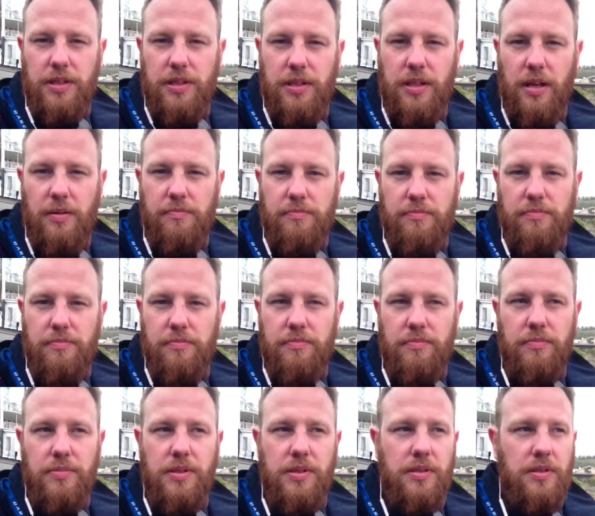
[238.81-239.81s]

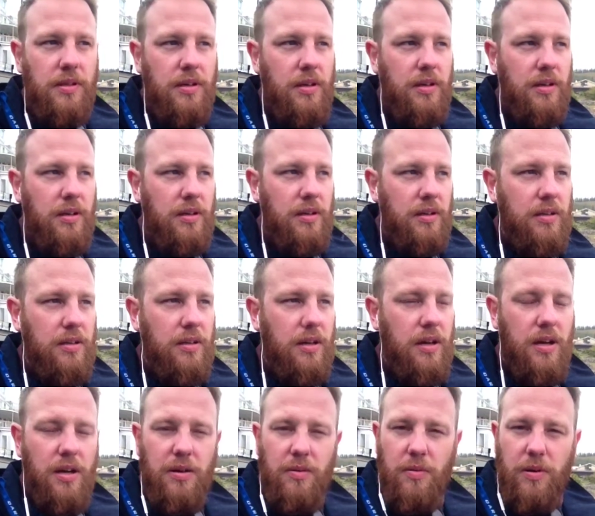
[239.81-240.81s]
Dempster
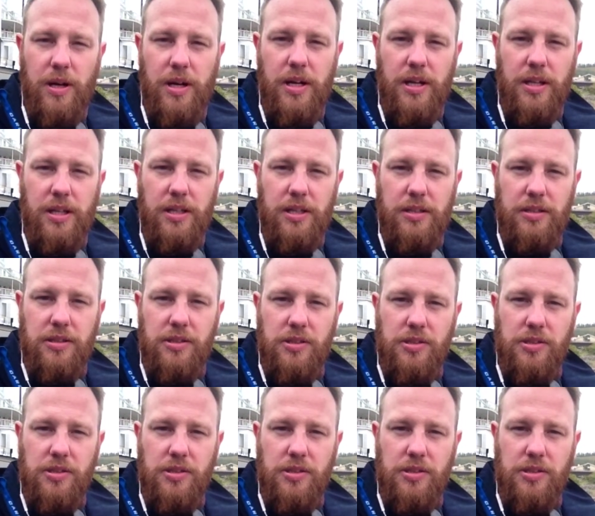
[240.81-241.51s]
Highway